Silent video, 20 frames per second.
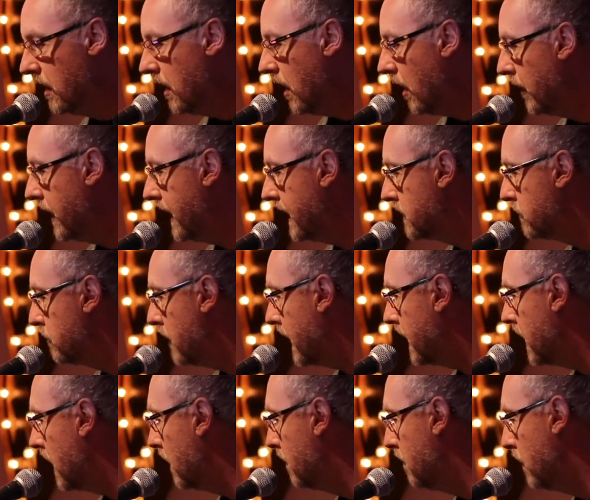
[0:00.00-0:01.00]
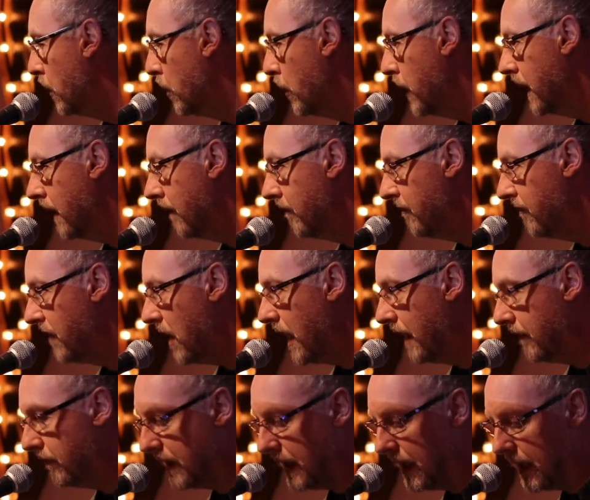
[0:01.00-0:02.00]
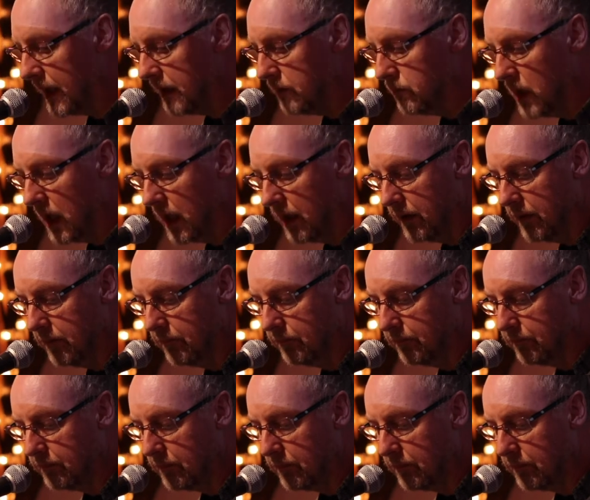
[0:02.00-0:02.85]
on his regular morning 5K run.